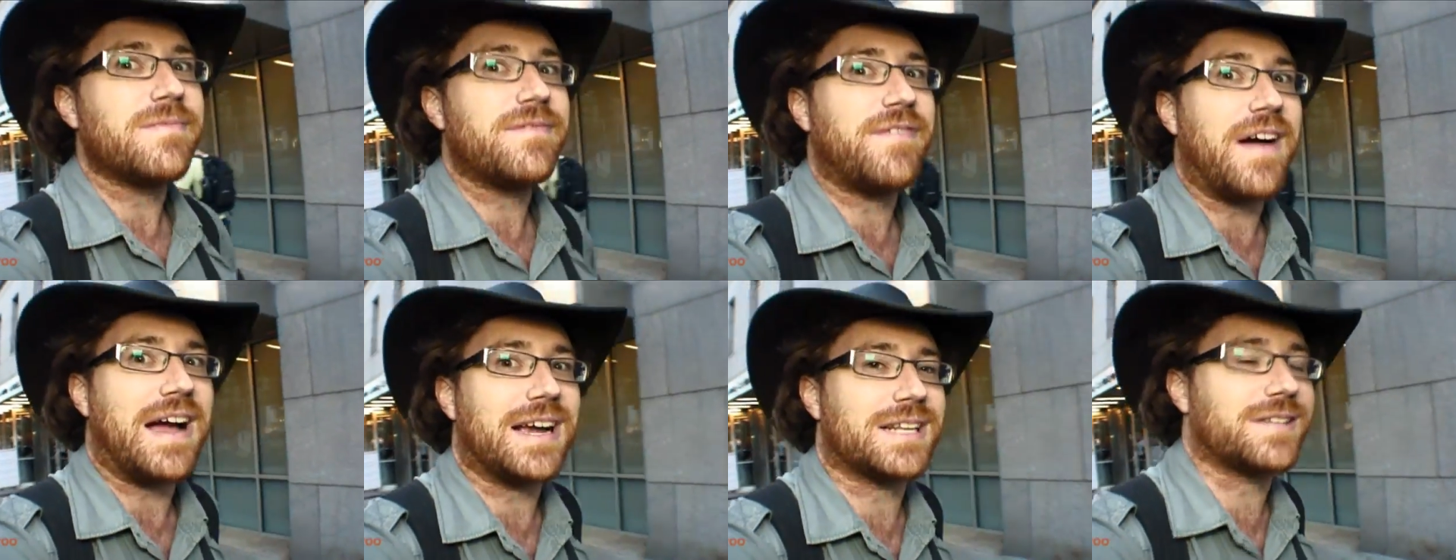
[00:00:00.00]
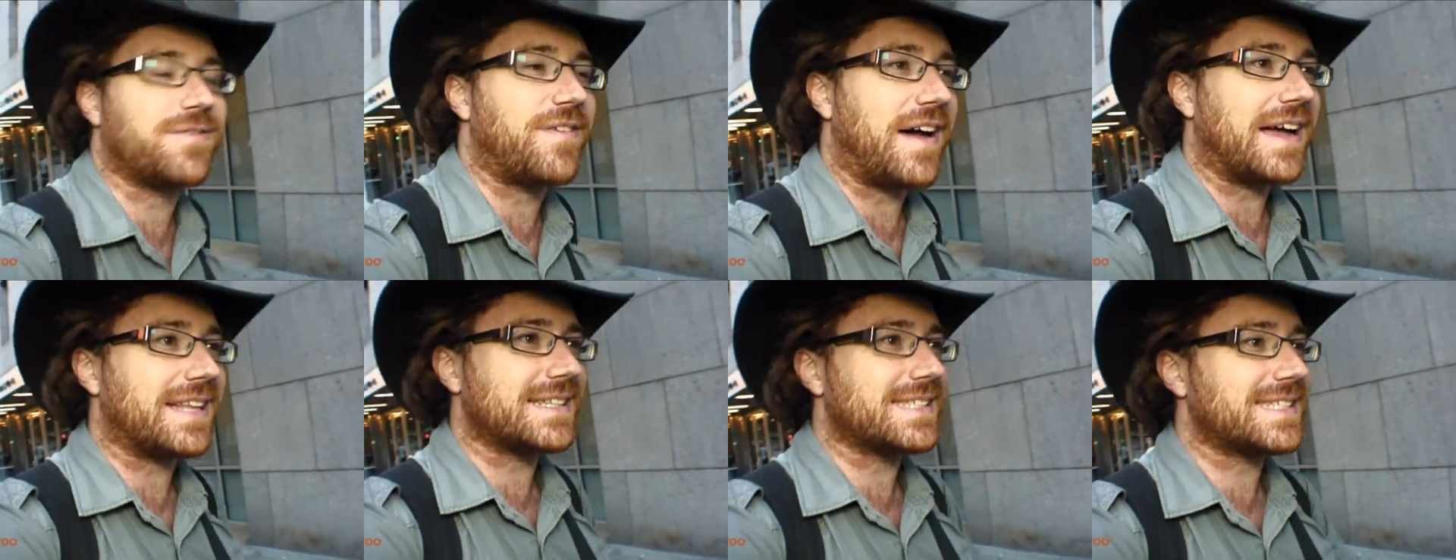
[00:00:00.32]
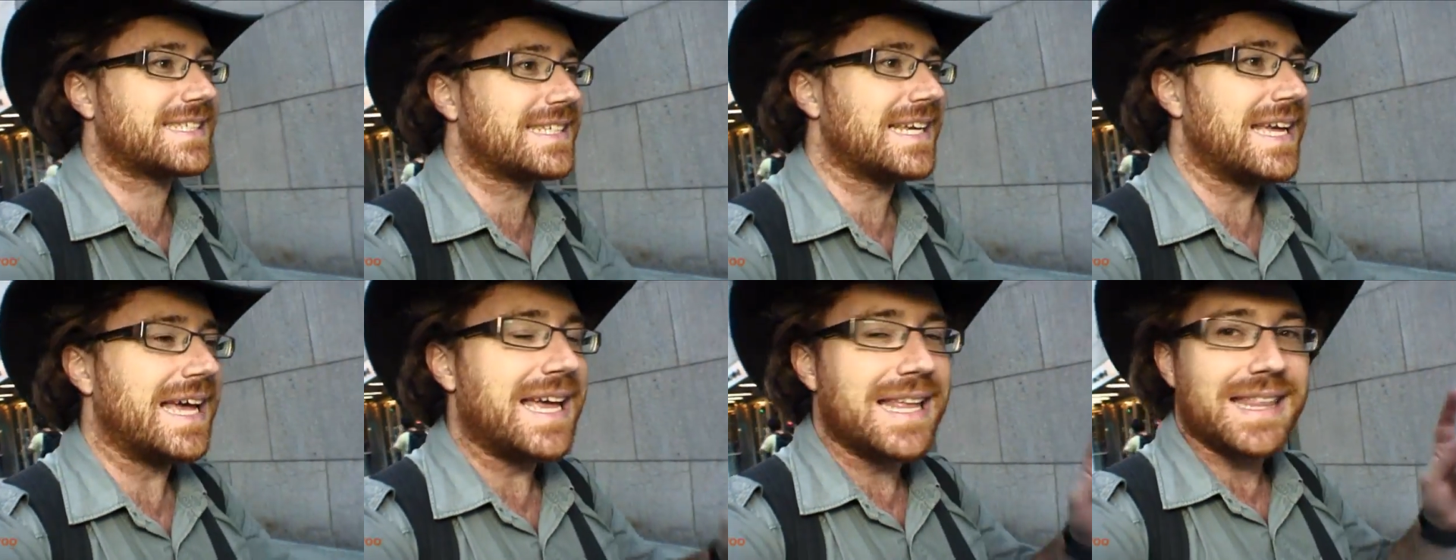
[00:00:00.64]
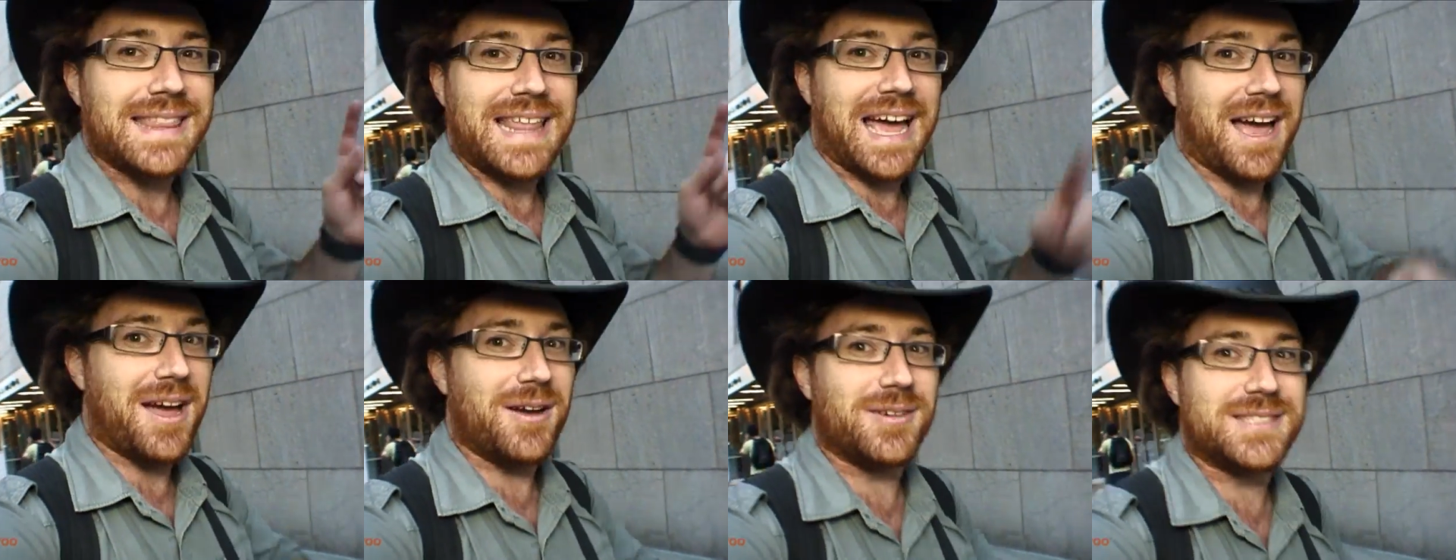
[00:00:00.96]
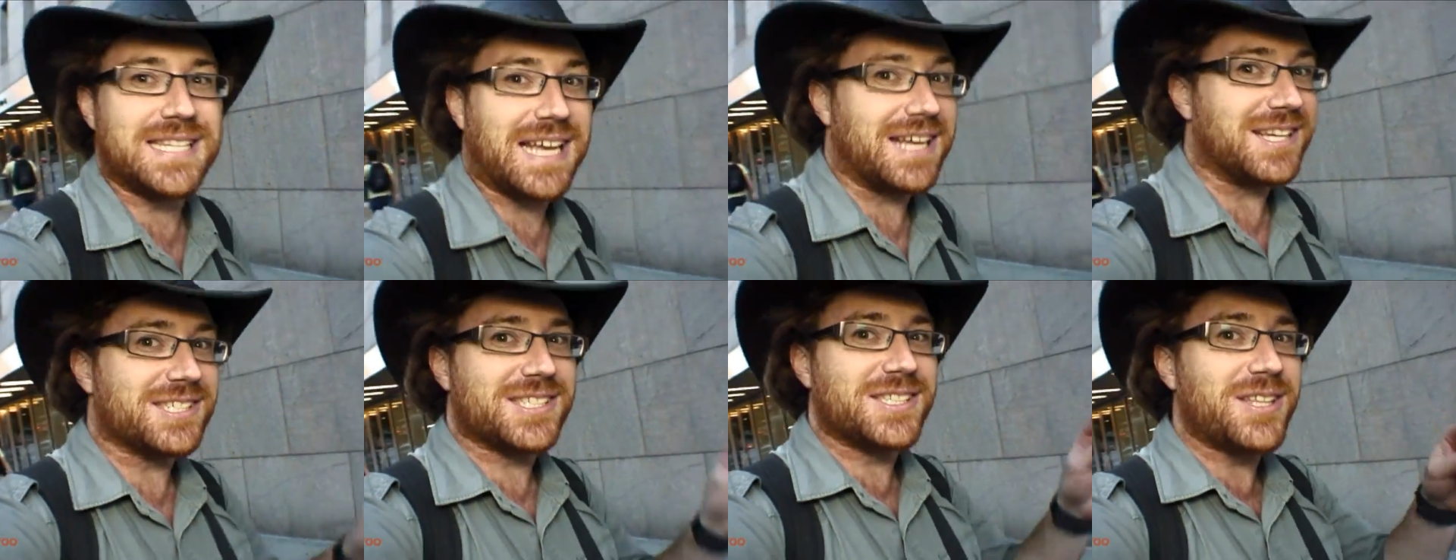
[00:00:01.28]
fact fans, that
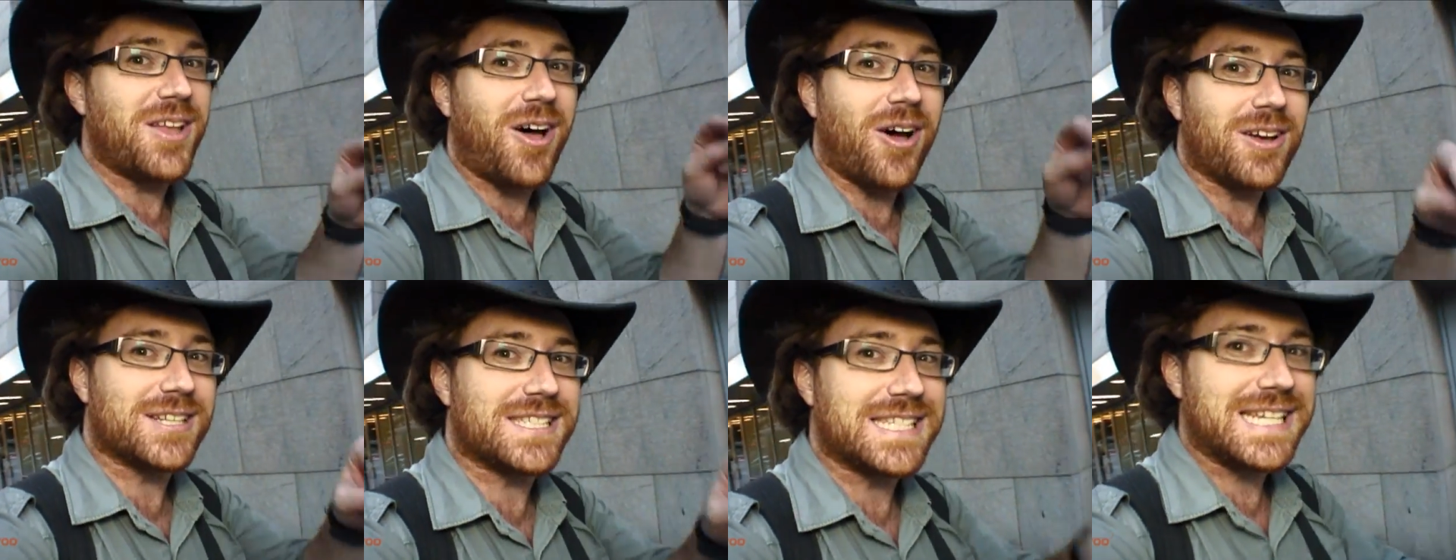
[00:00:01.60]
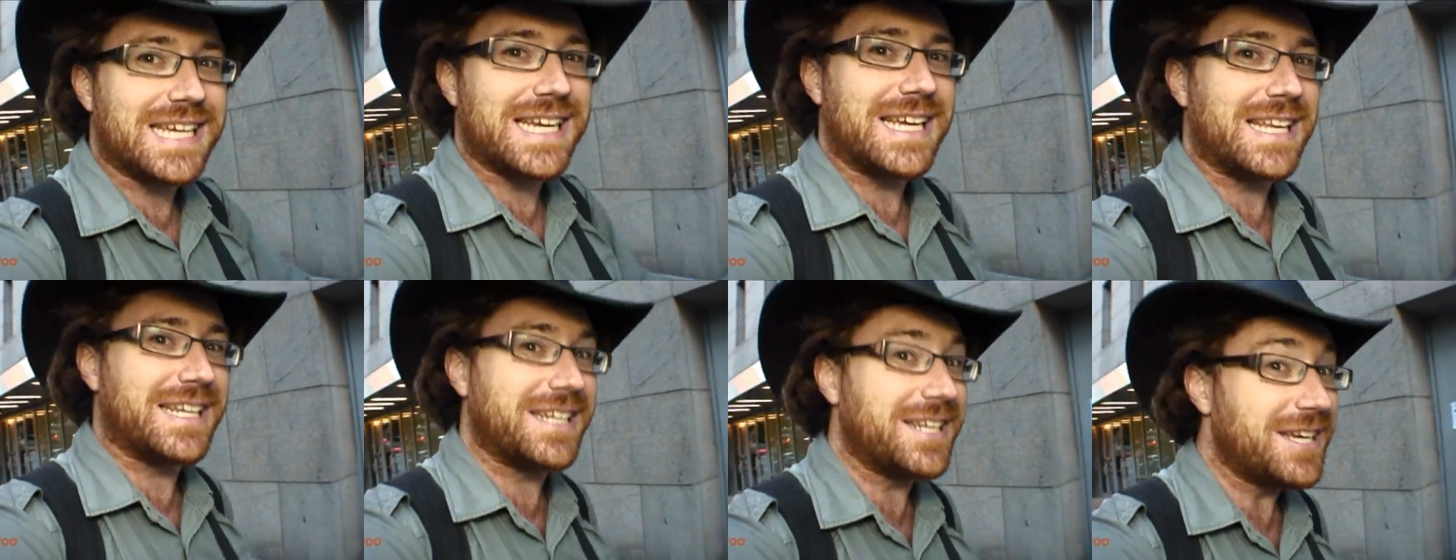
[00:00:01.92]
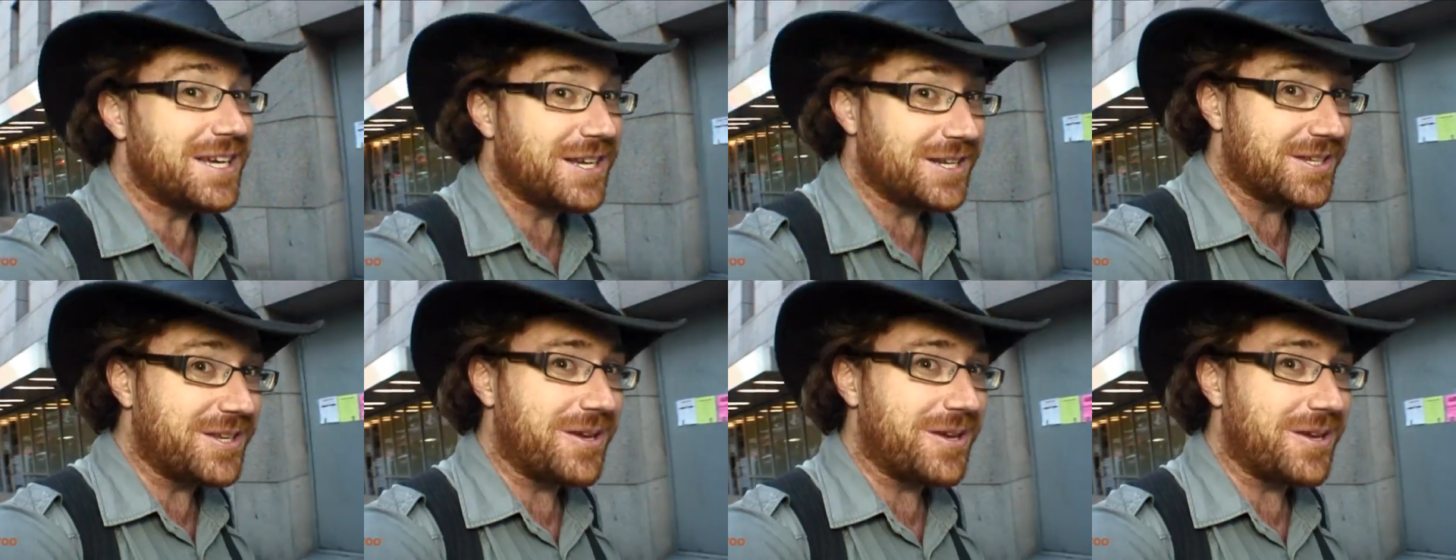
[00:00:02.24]
hotel's not in